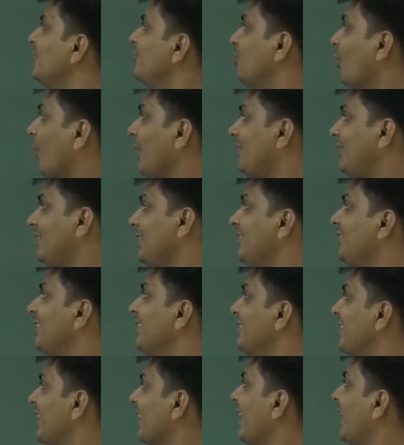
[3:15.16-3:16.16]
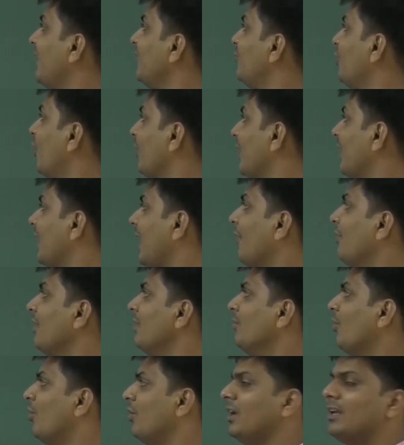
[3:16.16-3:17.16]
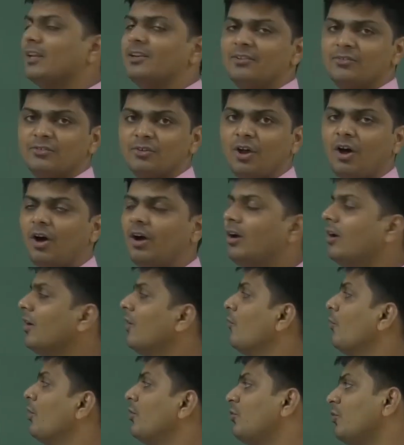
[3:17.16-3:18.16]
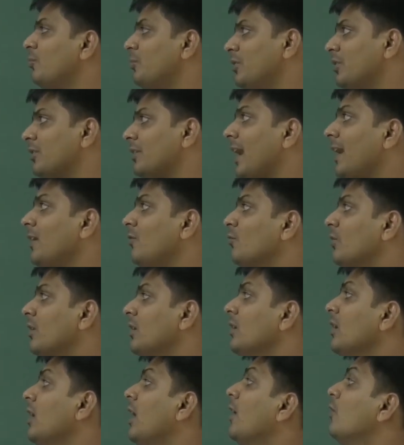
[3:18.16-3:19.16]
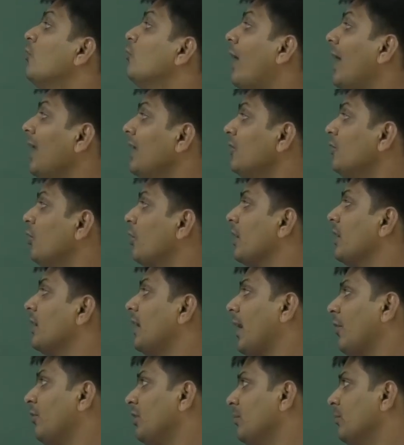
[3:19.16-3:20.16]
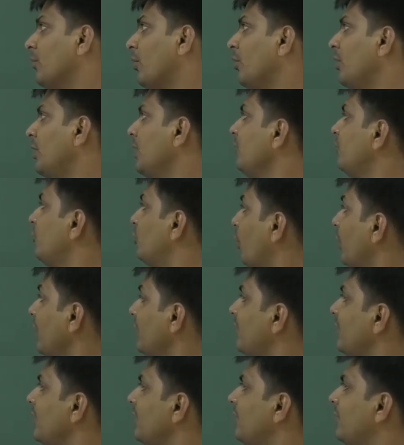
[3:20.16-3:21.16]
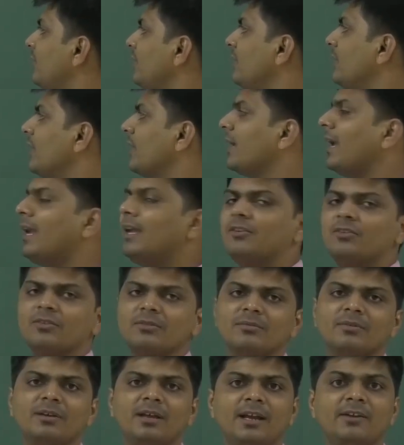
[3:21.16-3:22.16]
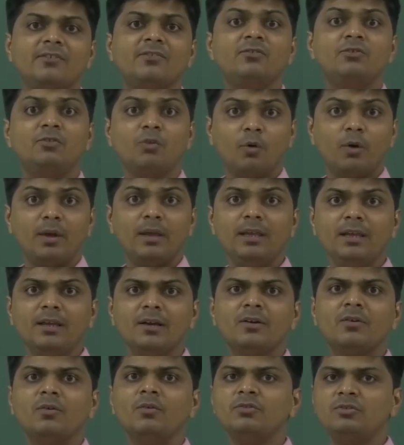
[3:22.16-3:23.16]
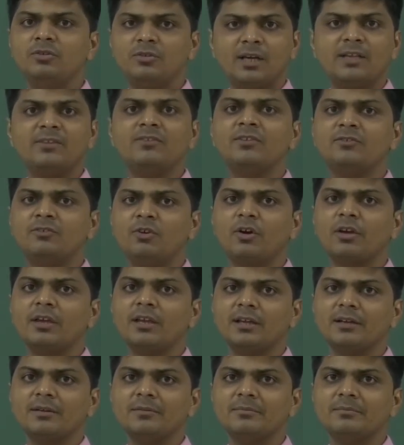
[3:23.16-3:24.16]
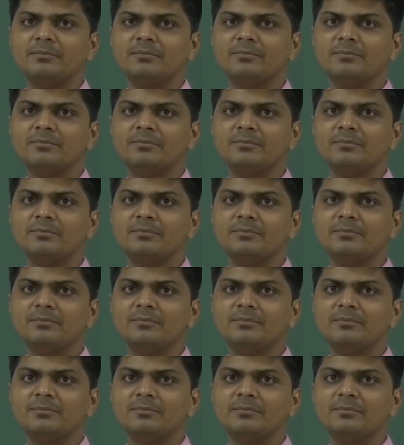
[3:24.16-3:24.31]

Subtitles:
Joy sees the India Gate jogging every morning. It is wrong. What should be the right one? While jogging every morning, Joy sees the India Gate. It's Joy who does the jogging.